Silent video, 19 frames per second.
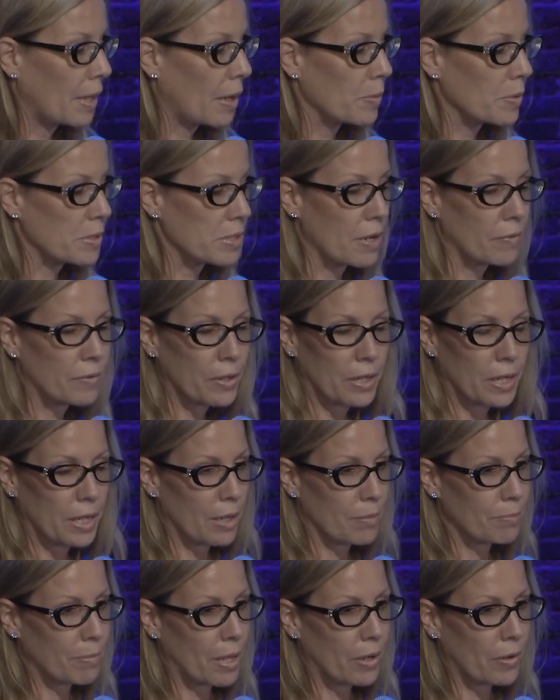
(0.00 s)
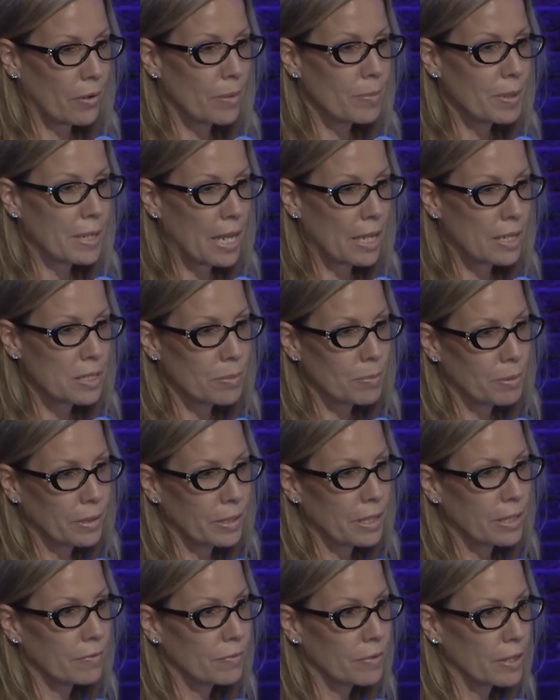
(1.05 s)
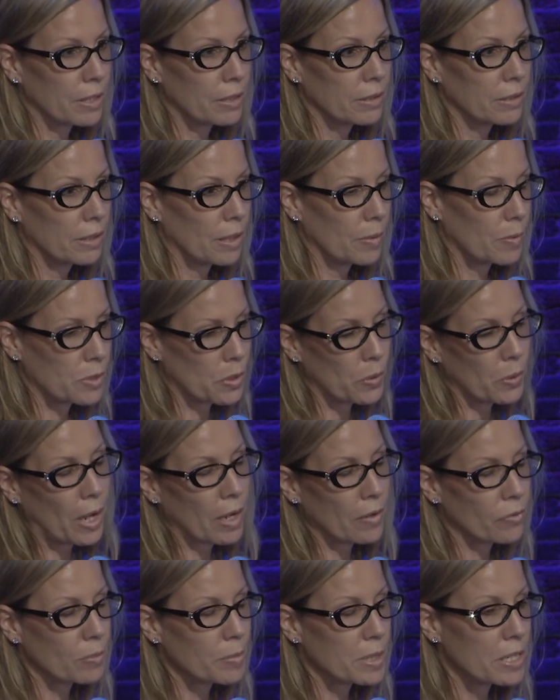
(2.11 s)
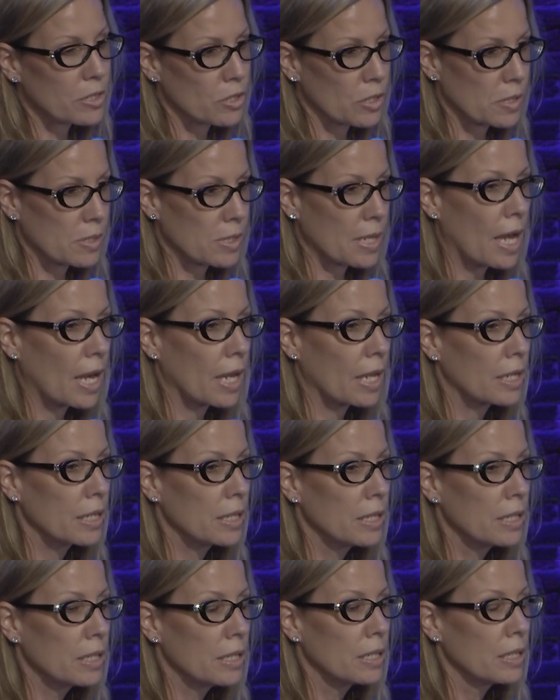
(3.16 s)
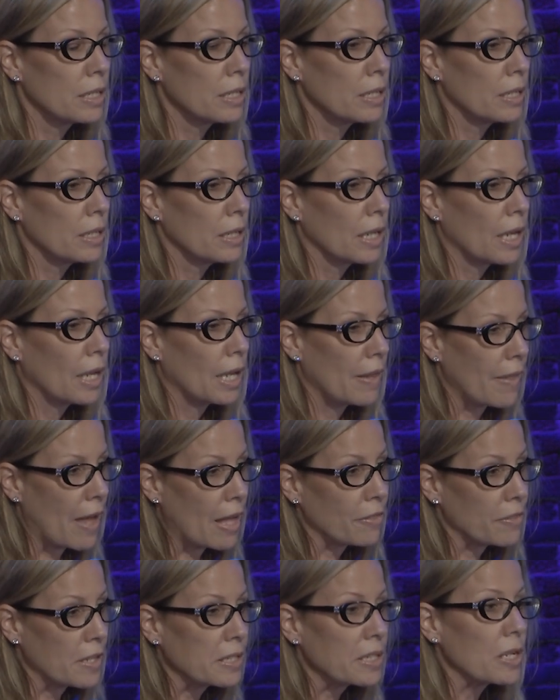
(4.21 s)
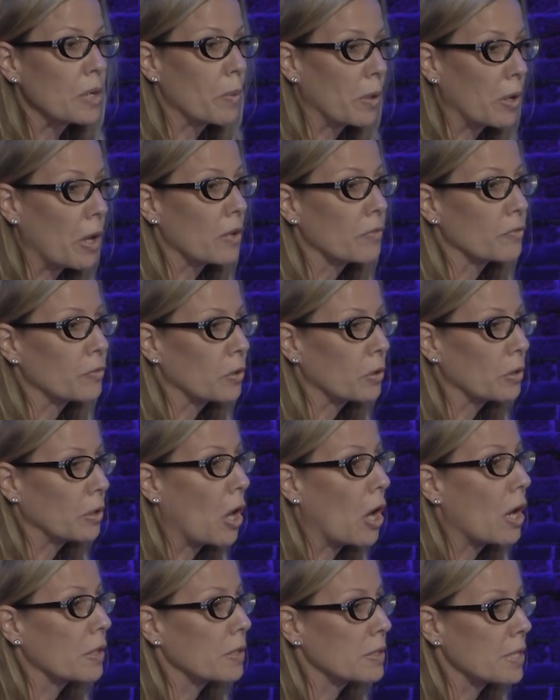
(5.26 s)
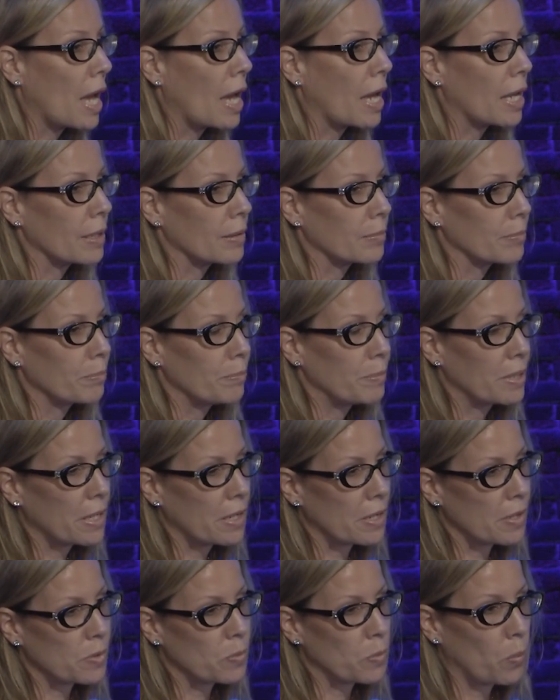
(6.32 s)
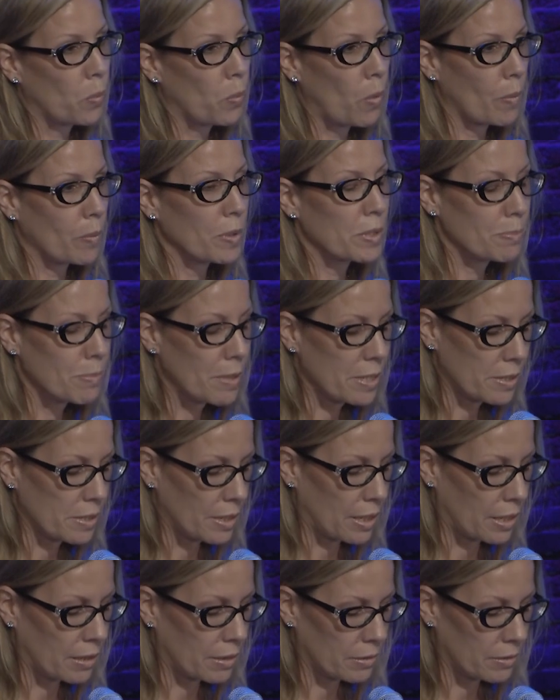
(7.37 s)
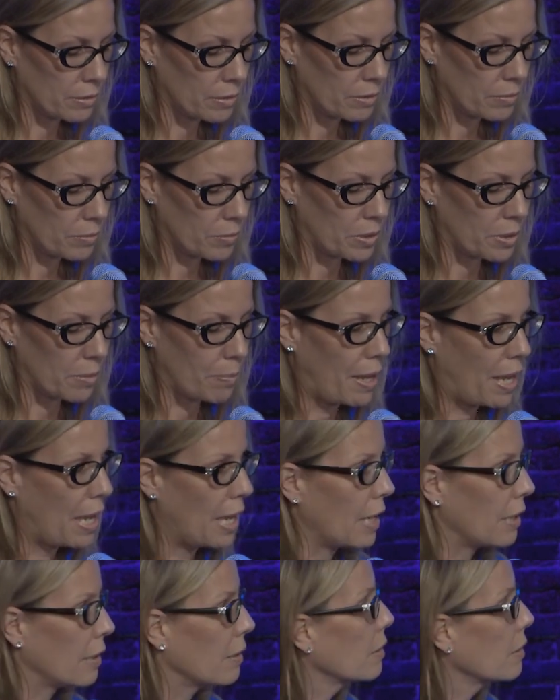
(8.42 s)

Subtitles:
I was never going to get better, and I began to believe that it was okay for me to just die. And that thinking went on for a long time, because what was missing with the pain